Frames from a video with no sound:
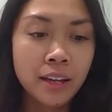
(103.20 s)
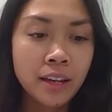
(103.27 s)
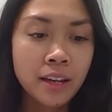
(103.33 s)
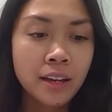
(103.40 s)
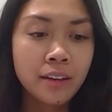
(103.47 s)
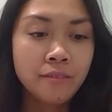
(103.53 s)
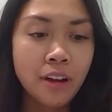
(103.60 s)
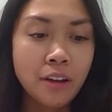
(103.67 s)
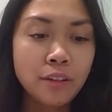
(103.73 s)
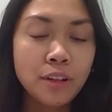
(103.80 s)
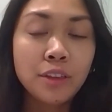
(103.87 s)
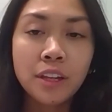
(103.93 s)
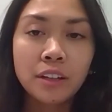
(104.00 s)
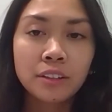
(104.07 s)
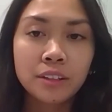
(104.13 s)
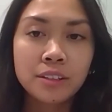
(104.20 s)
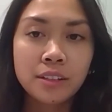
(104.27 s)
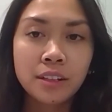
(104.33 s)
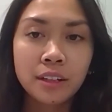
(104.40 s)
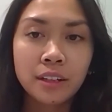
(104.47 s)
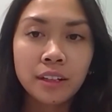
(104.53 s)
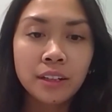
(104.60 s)
Everything looks good.
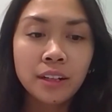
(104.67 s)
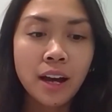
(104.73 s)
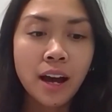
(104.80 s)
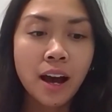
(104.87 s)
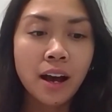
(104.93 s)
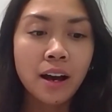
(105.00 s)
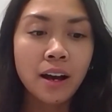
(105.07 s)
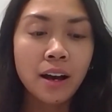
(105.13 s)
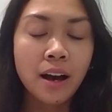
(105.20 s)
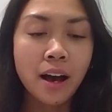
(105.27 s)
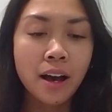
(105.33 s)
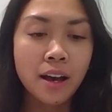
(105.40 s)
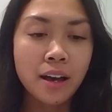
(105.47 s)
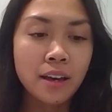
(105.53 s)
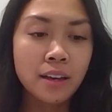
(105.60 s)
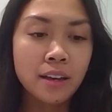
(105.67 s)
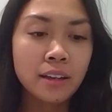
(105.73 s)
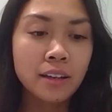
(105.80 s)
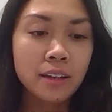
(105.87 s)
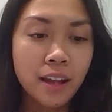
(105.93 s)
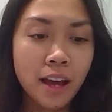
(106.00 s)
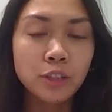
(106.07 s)
I
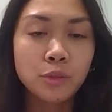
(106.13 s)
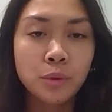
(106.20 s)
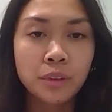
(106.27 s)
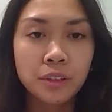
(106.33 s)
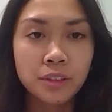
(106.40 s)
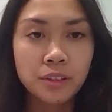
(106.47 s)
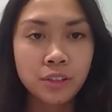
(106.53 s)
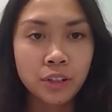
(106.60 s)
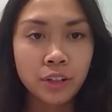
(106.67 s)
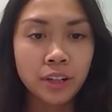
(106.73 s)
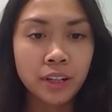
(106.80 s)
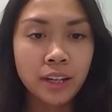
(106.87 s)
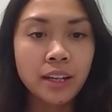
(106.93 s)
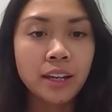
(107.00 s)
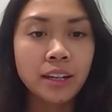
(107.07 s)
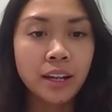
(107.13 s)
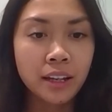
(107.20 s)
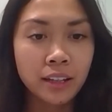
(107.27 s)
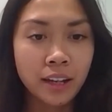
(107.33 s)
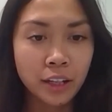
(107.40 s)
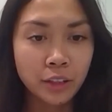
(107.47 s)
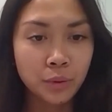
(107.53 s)
connect with the surrogate and I connect
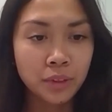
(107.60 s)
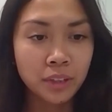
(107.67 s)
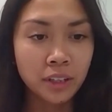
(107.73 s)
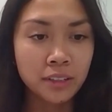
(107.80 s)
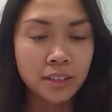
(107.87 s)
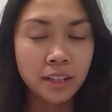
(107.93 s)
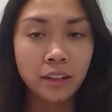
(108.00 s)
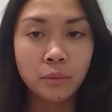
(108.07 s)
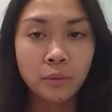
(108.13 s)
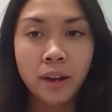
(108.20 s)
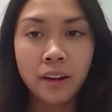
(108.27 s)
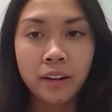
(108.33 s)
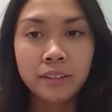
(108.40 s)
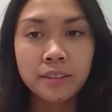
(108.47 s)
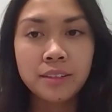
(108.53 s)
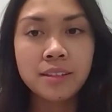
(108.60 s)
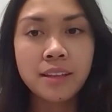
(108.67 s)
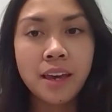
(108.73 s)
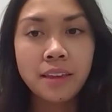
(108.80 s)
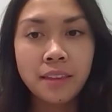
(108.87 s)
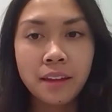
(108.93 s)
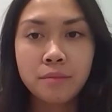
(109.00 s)
with the intended parents, saying that a
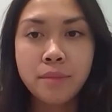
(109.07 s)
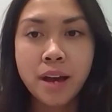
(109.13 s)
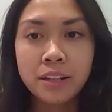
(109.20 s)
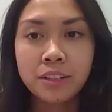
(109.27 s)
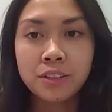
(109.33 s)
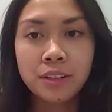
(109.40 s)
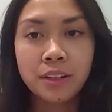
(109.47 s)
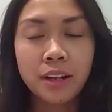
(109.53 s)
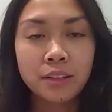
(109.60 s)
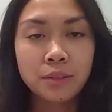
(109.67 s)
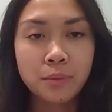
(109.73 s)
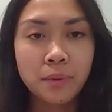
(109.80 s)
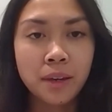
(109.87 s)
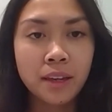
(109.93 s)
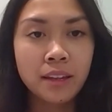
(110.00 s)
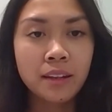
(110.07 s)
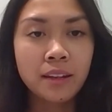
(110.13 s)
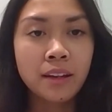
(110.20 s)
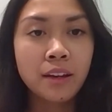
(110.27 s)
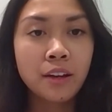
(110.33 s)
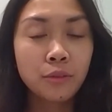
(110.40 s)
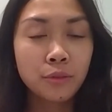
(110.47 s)
match sheet has been
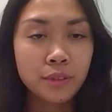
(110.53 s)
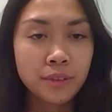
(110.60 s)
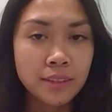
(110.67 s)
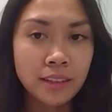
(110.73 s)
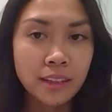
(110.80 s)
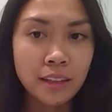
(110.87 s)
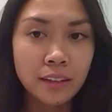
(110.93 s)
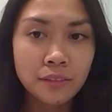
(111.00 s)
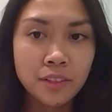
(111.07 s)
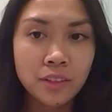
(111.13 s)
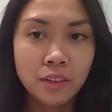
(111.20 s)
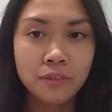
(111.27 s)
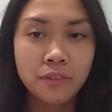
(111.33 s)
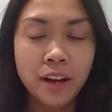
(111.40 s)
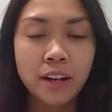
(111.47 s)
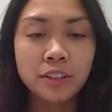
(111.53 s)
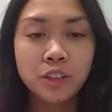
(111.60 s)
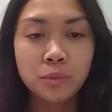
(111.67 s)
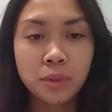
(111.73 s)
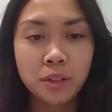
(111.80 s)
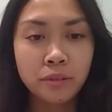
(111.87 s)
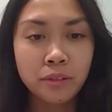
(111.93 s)
received. The files are being
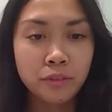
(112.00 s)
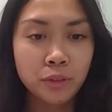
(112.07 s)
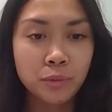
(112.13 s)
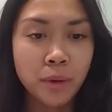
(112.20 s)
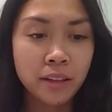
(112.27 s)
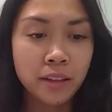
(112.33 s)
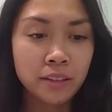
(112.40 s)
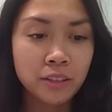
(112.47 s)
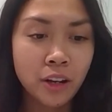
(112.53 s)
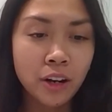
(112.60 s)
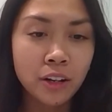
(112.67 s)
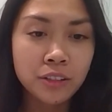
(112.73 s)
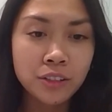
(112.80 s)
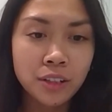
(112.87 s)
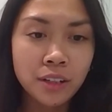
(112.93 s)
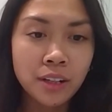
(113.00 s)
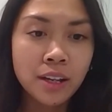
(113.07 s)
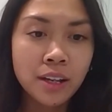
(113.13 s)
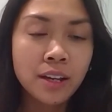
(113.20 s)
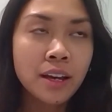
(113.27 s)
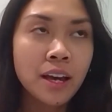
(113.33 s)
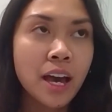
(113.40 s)
reviewed by the doctor,
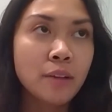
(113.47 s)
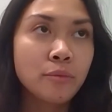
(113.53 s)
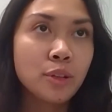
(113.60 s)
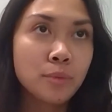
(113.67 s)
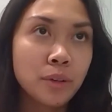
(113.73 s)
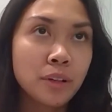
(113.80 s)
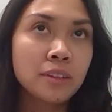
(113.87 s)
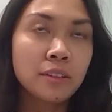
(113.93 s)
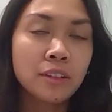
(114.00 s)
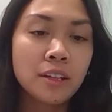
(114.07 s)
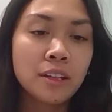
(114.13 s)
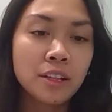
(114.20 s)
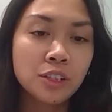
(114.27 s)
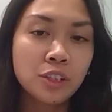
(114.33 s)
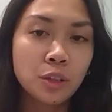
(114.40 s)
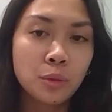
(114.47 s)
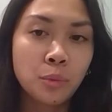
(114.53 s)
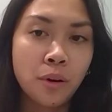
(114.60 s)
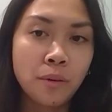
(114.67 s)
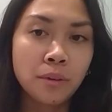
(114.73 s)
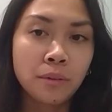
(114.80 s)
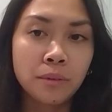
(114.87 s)
and we book the initial appointment
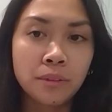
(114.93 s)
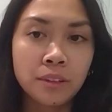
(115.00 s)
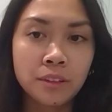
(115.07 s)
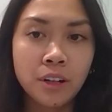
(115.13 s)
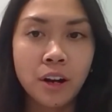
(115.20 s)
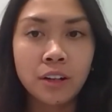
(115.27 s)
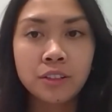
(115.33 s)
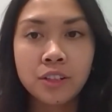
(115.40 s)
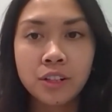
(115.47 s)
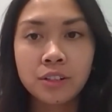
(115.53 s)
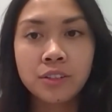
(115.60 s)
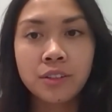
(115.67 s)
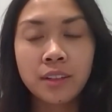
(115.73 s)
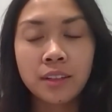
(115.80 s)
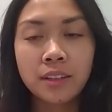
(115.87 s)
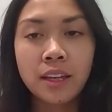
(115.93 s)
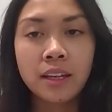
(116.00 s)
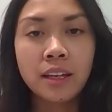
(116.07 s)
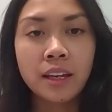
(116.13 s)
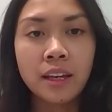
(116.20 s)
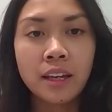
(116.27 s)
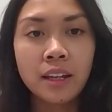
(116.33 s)
with the doctor so that they
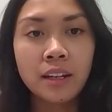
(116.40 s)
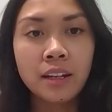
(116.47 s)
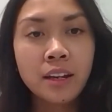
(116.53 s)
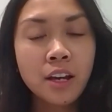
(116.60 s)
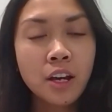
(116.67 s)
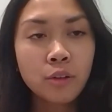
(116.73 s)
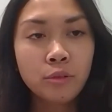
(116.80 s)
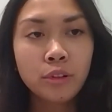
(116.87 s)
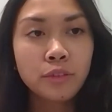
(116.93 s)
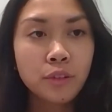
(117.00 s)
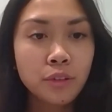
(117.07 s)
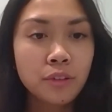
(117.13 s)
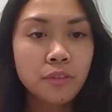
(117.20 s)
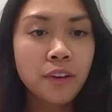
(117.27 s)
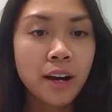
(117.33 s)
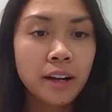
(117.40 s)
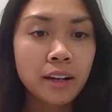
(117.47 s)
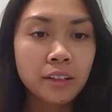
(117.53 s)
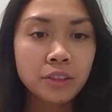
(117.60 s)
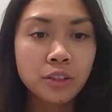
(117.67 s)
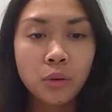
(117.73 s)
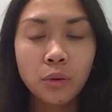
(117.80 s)
can review the files,
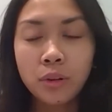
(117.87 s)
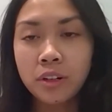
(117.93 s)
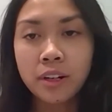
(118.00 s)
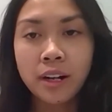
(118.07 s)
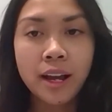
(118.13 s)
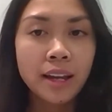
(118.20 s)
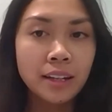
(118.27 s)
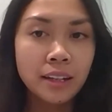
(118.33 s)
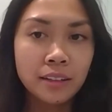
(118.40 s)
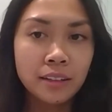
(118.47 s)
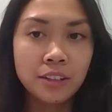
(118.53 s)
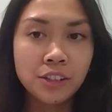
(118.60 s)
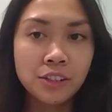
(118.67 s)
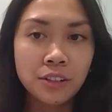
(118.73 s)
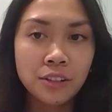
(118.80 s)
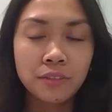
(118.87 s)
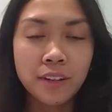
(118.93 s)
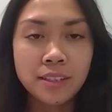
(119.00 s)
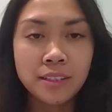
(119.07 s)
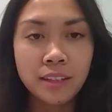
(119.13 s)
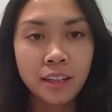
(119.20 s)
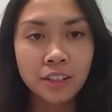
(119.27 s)
order any additional
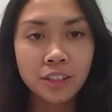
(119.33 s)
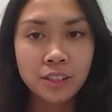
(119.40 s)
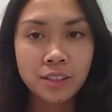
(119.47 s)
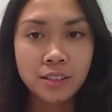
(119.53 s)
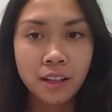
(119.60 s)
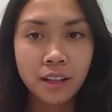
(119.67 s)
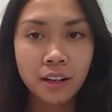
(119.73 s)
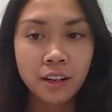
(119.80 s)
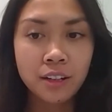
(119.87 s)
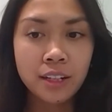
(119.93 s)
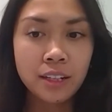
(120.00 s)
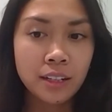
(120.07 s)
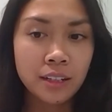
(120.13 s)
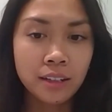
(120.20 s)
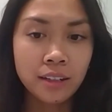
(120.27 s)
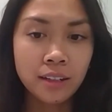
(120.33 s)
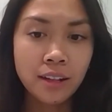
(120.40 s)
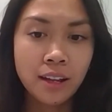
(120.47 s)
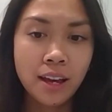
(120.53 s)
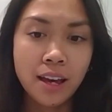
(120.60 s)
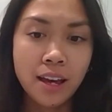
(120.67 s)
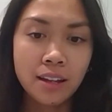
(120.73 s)
investigations that are needed,
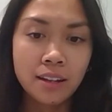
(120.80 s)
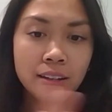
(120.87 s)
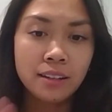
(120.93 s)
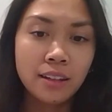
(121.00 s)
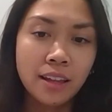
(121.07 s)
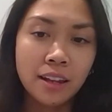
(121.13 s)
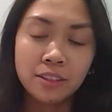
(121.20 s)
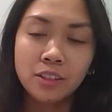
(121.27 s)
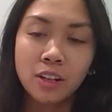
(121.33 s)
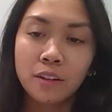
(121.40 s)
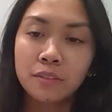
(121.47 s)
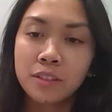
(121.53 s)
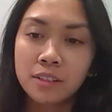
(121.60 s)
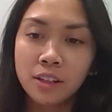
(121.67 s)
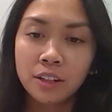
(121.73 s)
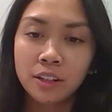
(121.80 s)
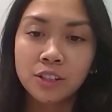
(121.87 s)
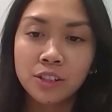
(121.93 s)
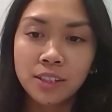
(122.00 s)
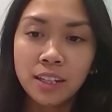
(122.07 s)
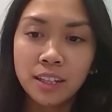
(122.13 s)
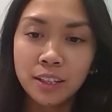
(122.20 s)
and then it's off to Dr.
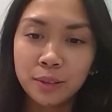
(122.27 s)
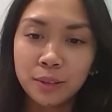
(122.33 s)
Dzineku.